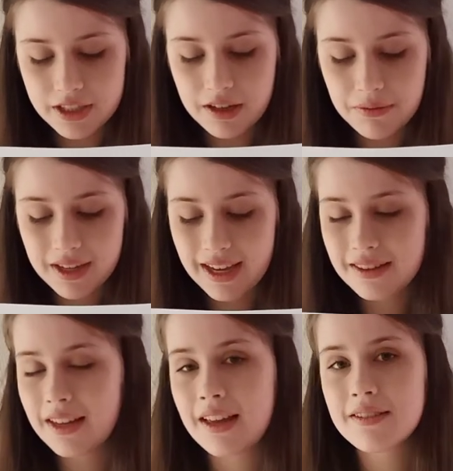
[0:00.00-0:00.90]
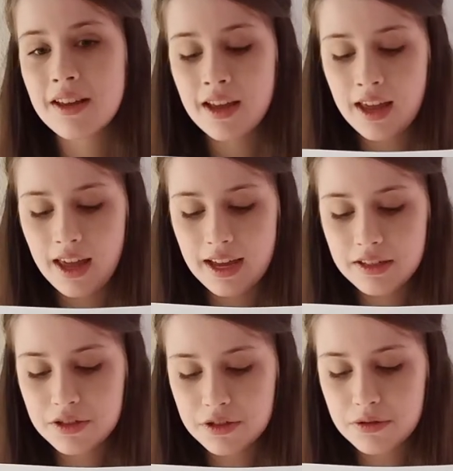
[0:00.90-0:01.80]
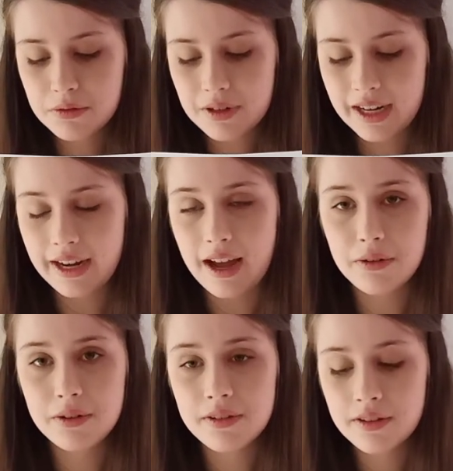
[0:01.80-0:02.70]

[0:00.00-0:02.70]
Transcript: that we can't get answers to right now.